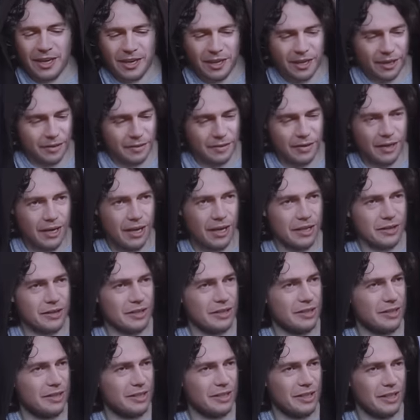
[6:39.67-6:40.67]
I'm
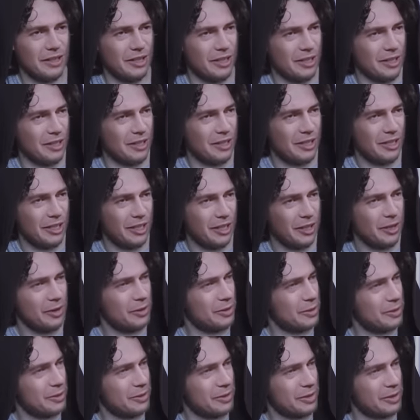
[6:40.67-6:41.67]
lost. So,
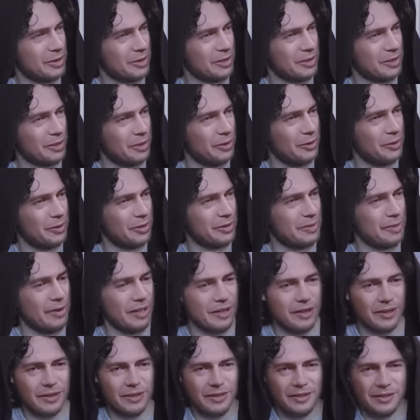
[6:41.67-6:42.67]
who's
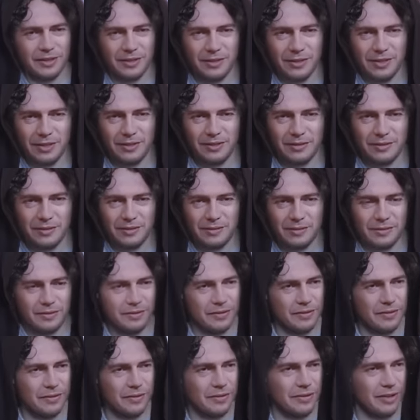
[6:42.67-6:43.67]
mothers and
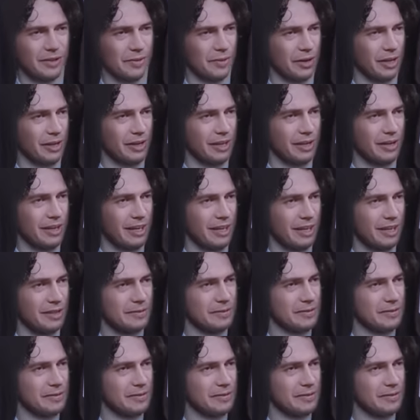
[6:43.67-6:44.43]
what are their names?